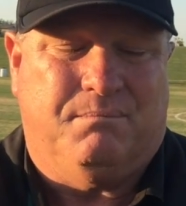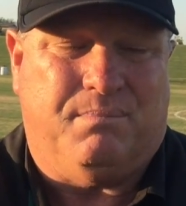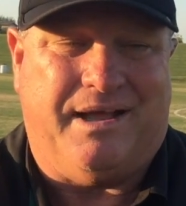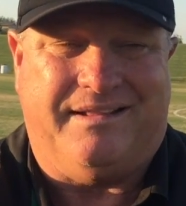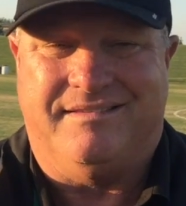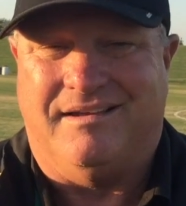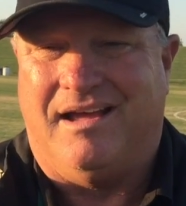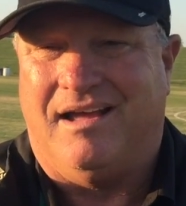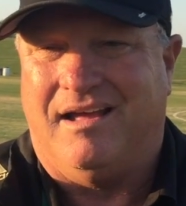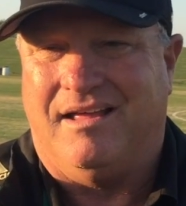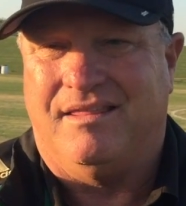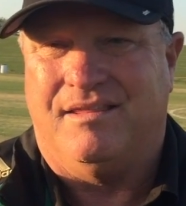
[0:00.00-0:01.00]
But
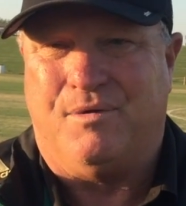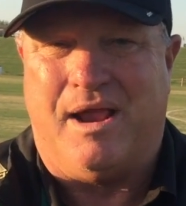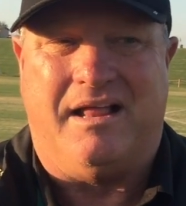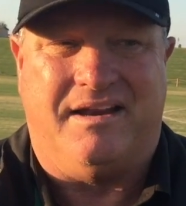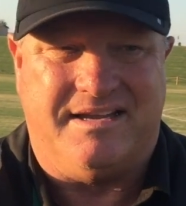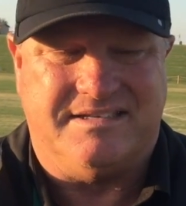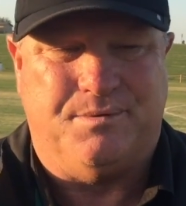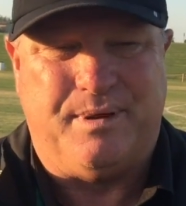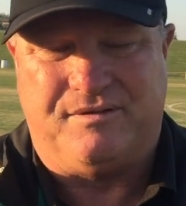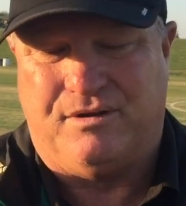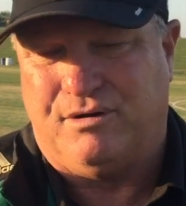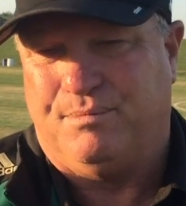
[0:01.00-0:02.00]
the reality is that we
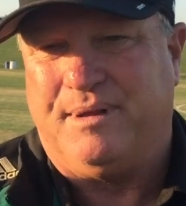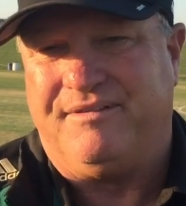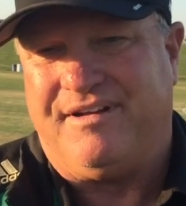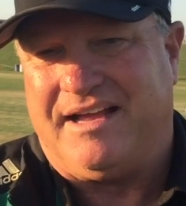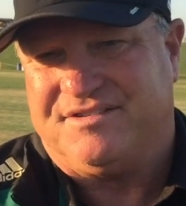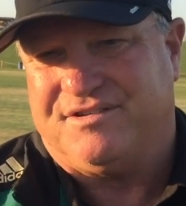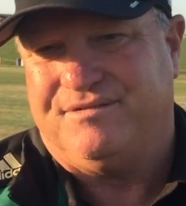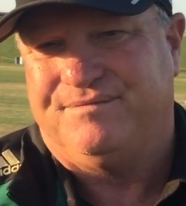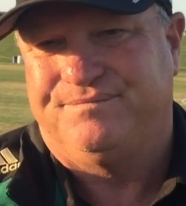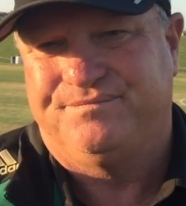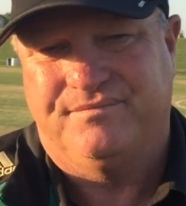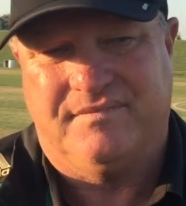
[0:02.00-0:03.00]
have to learn to play faster.
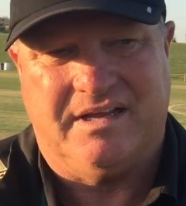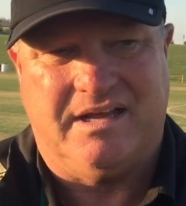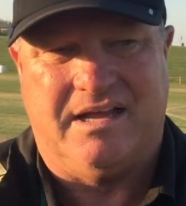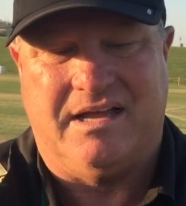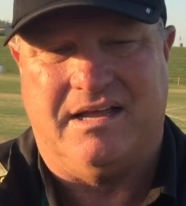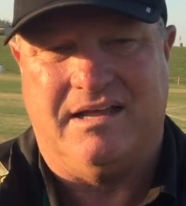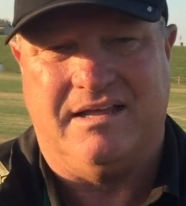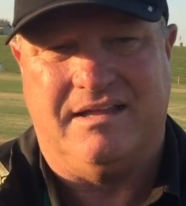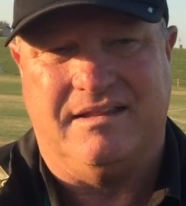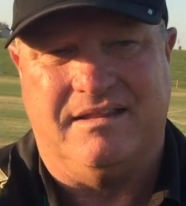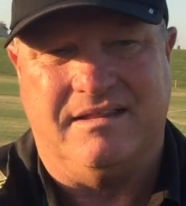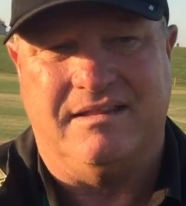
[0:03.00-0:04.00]

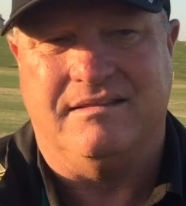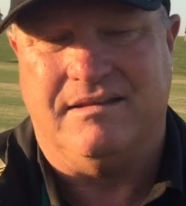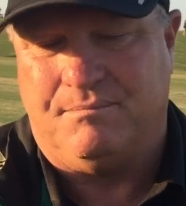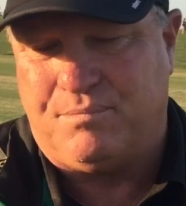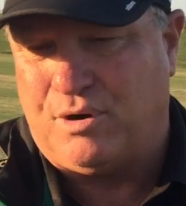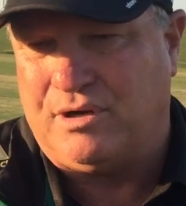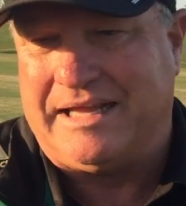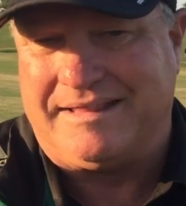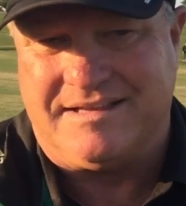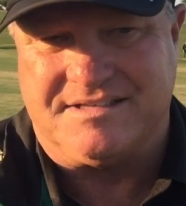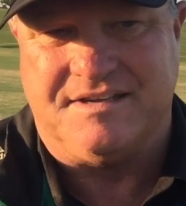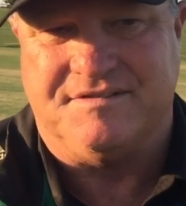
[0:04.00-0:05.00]
A moment like
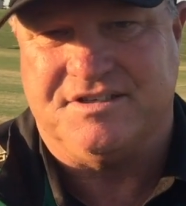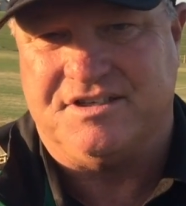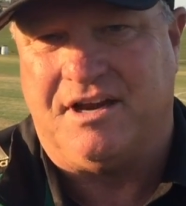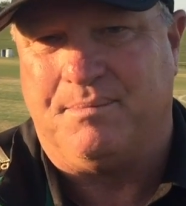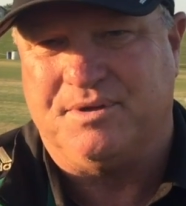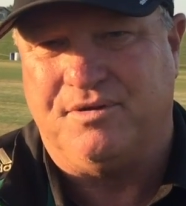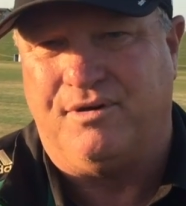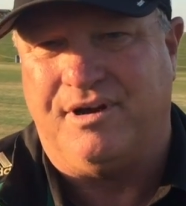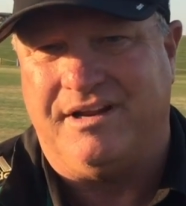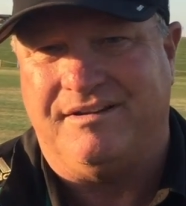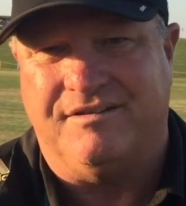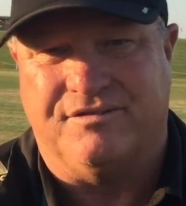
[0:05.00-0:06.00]
this gives us an
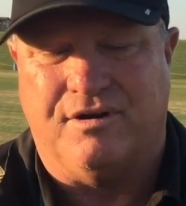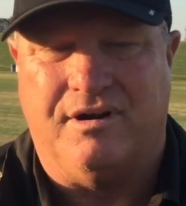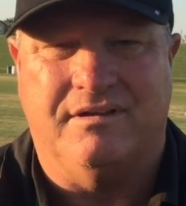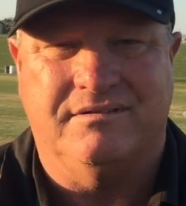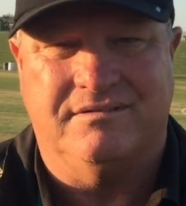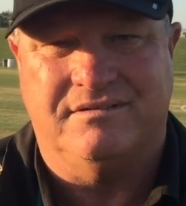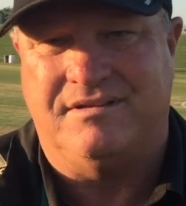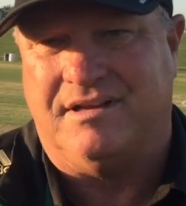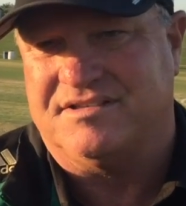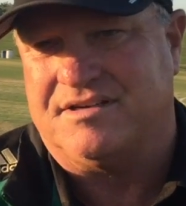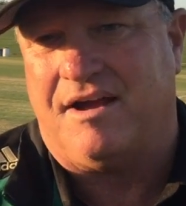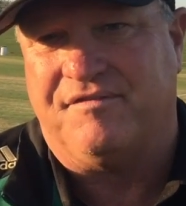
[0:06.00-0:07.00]
opportunity to sort of
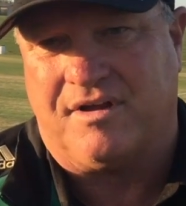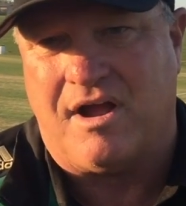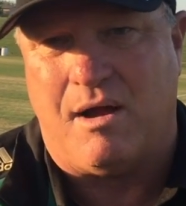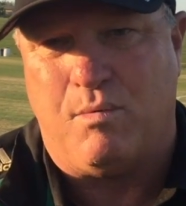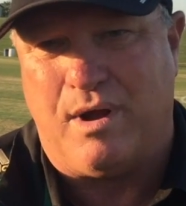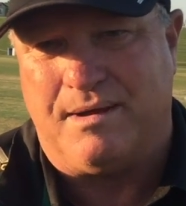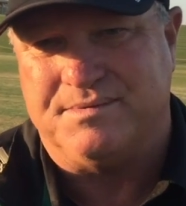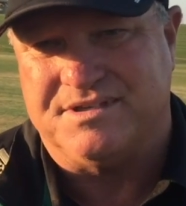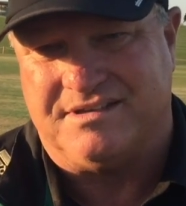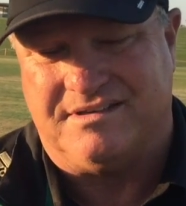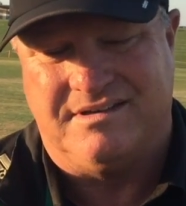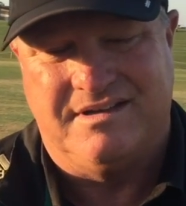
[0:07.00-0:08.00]
dust off the cobwebs
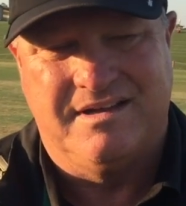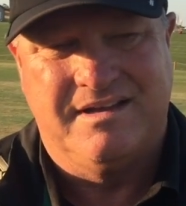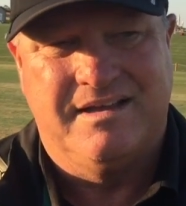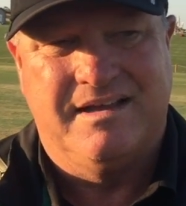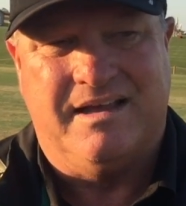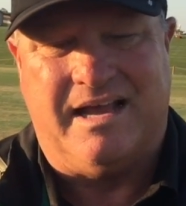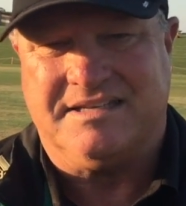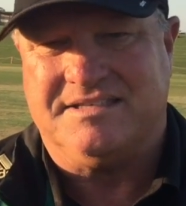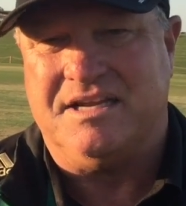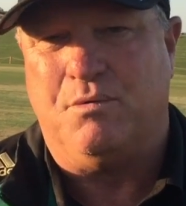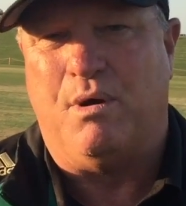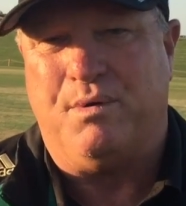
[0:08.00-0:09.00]
and
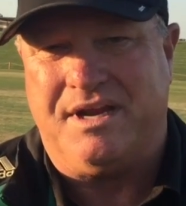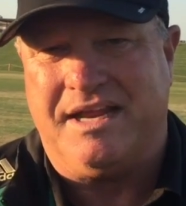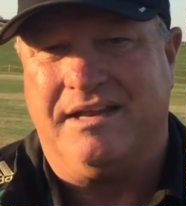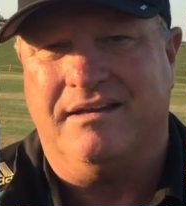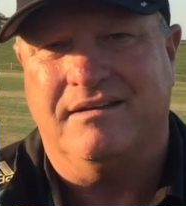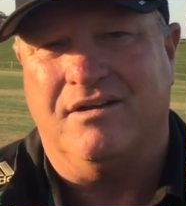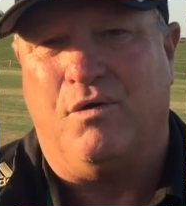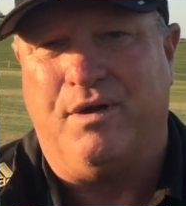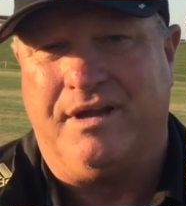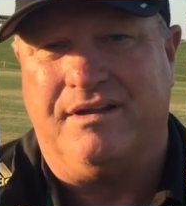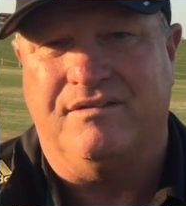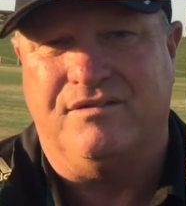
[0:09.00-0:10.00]
see what we need
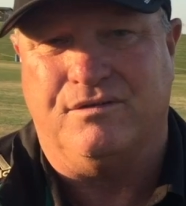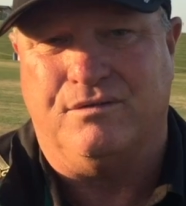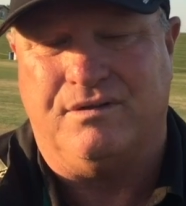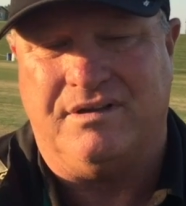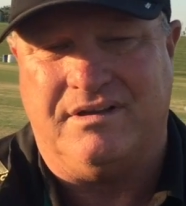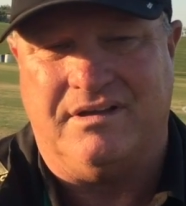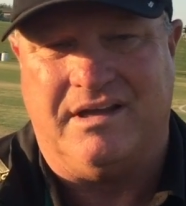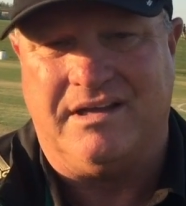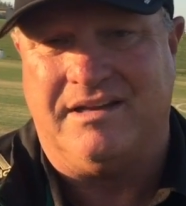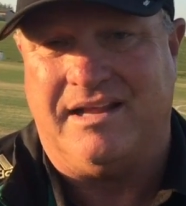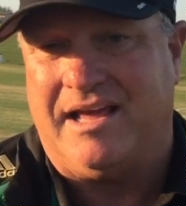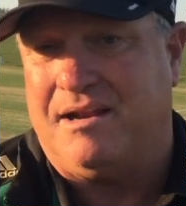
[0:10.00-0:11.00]
going into the
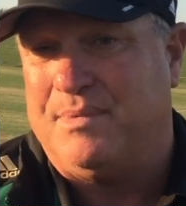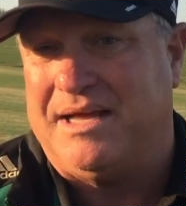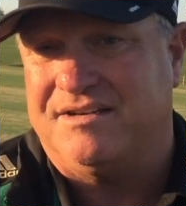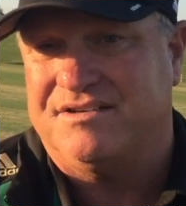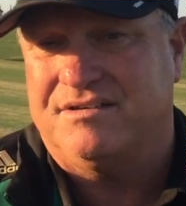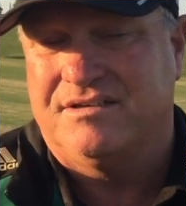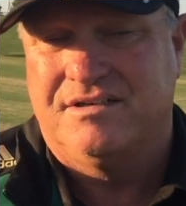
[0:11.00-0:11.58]
Indiana match.